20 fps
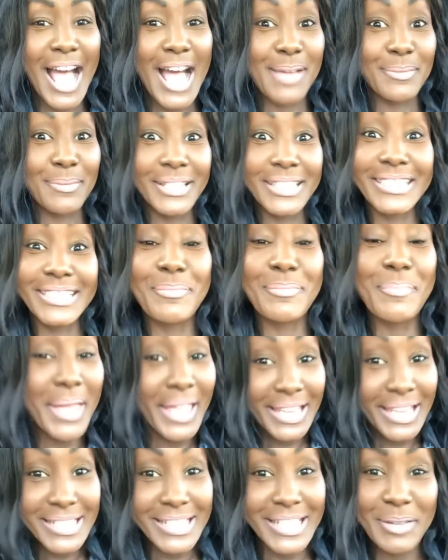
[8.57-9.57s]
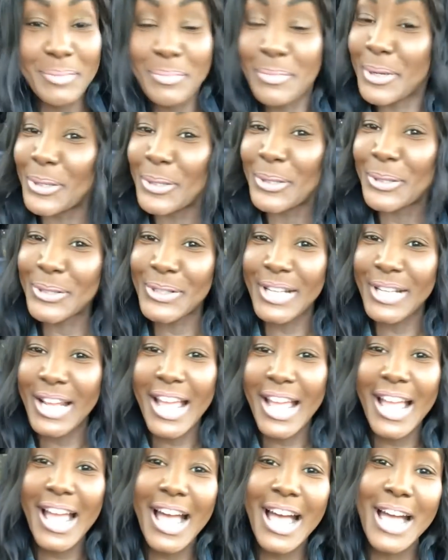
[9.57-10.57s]
I'm in an amazing
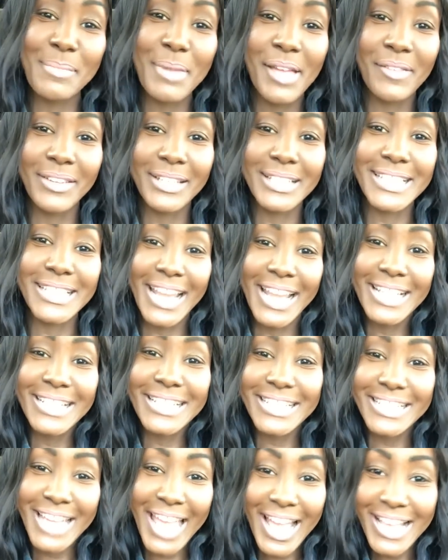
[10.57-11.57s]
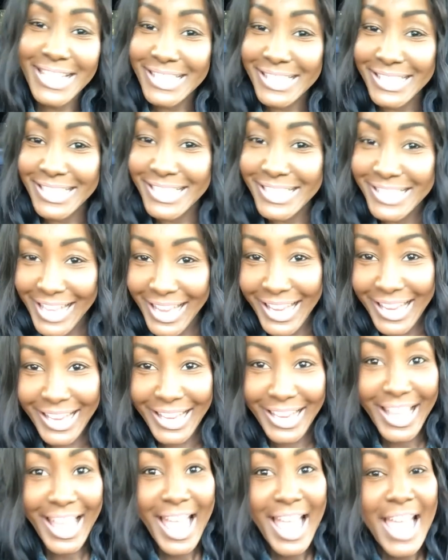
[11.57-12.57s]
mood. I'm having a tangetastic
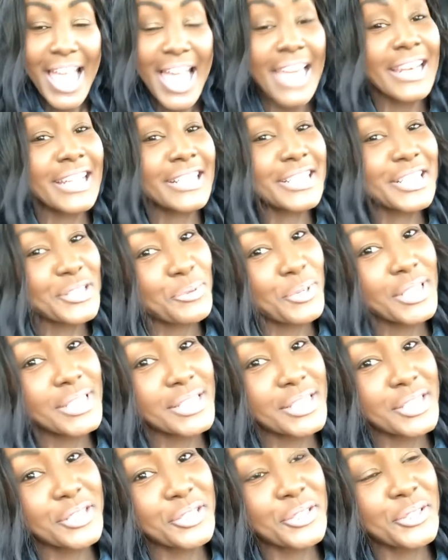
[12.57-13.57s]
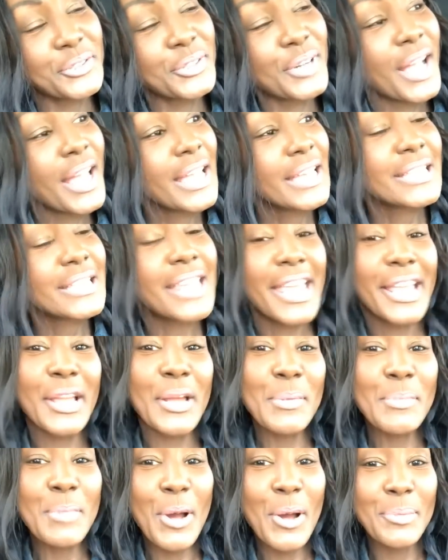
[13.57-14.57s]
day, and I just wanted to
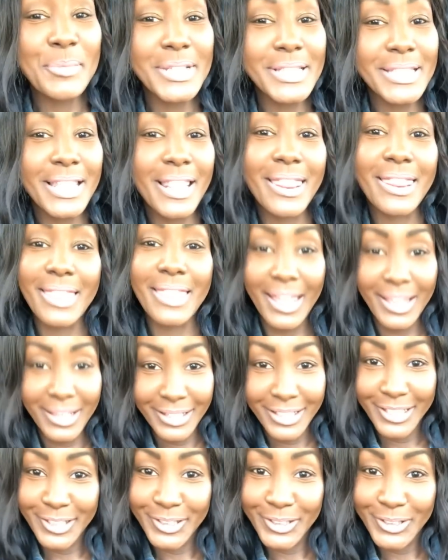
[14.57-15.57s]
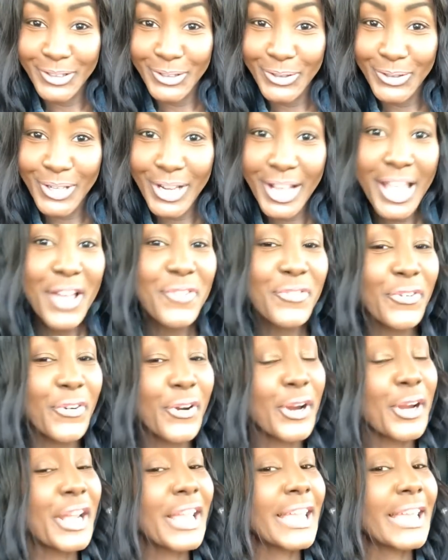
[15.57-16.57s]
take a moment to thank you
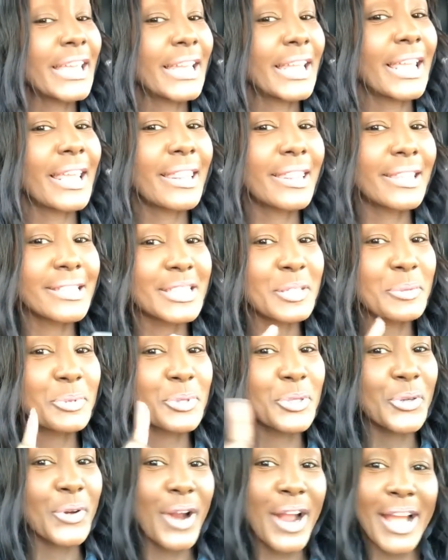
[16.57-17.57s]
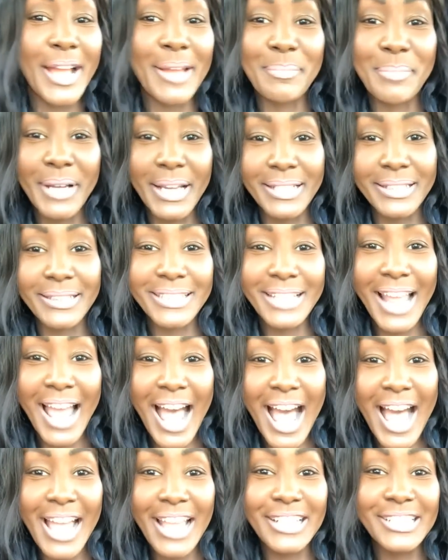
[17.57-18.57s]
for hitting the subscribe button.
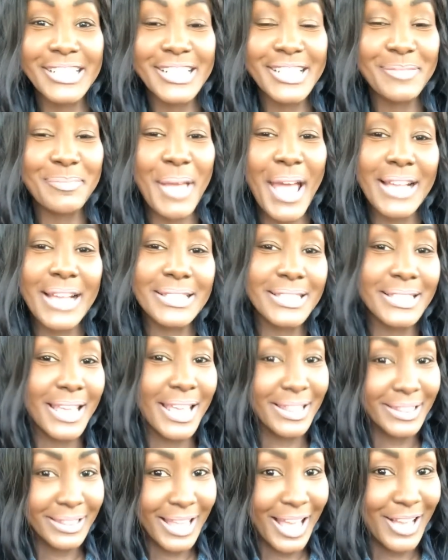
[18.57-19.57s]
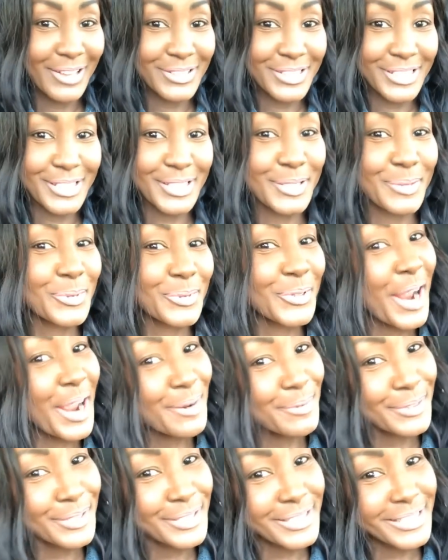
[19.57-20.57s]
I just passed 10,000
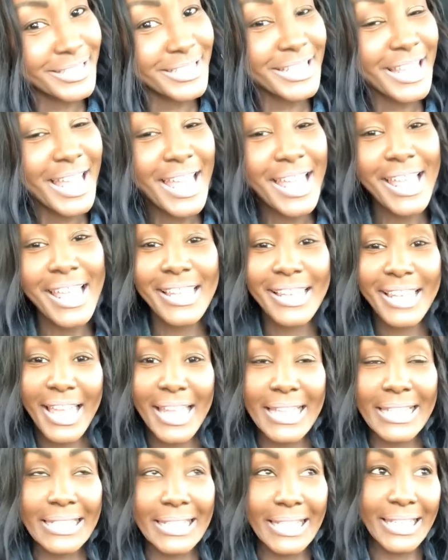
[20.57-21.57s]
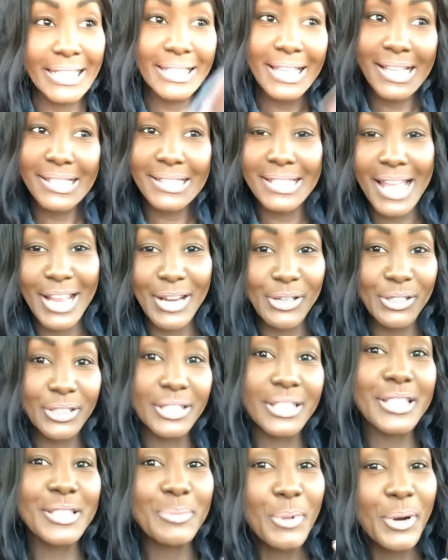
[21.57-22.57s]
subscribers like late last night,
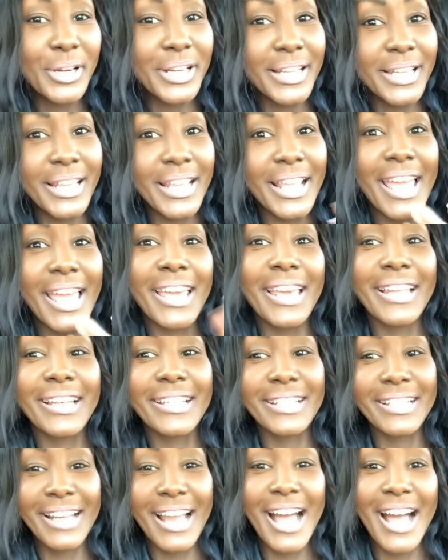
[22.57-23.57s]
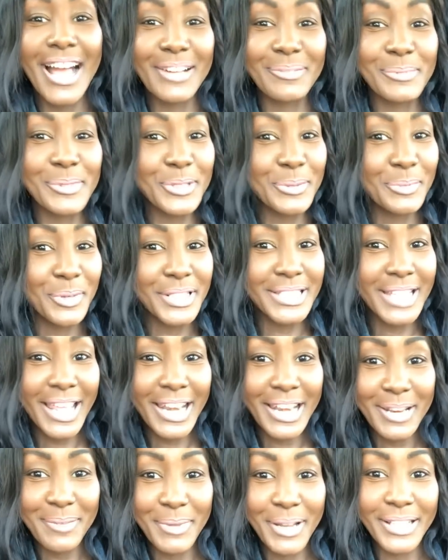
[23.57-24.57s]
early this morning, and I'm super
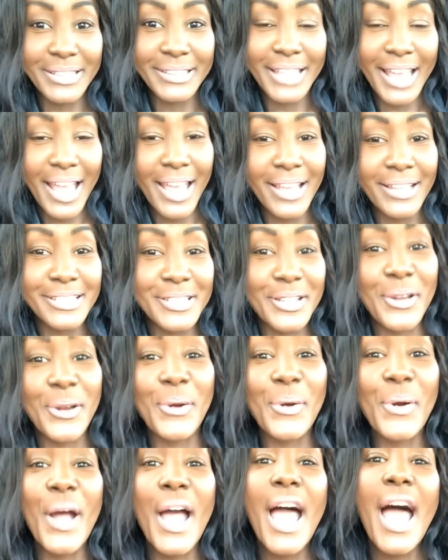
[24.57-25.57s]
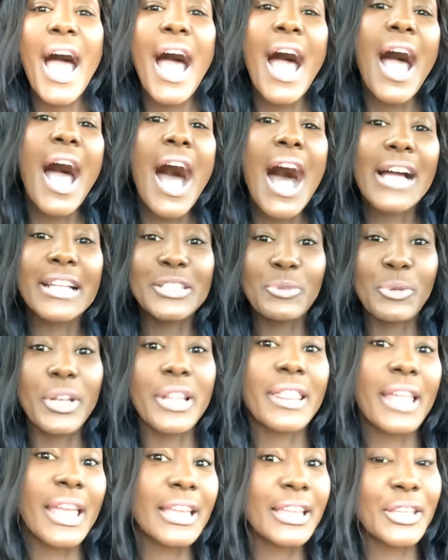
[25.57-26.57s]
excited about that. So I just
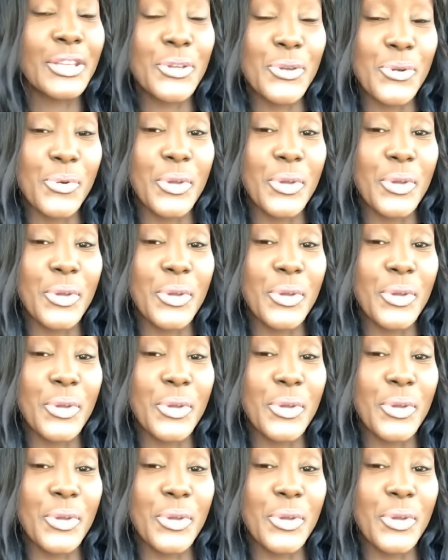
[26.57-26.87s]
want to thank you.